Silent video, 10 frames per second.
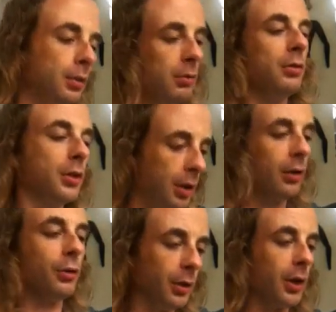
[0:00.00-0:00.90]
oh, I
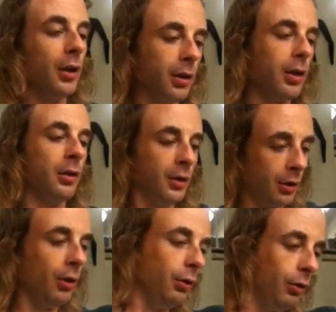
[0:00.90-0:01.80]
can't quite get the
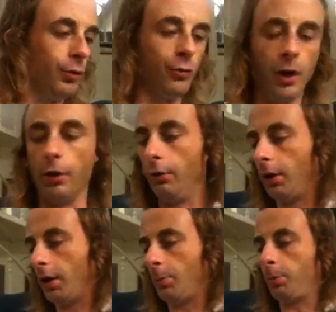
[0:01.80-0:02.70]
chords right, or
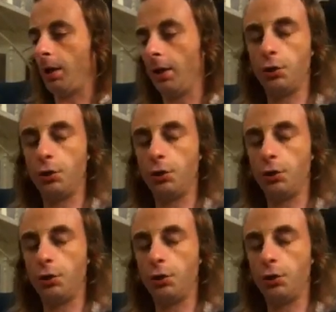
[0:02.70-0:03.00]
like they're playing,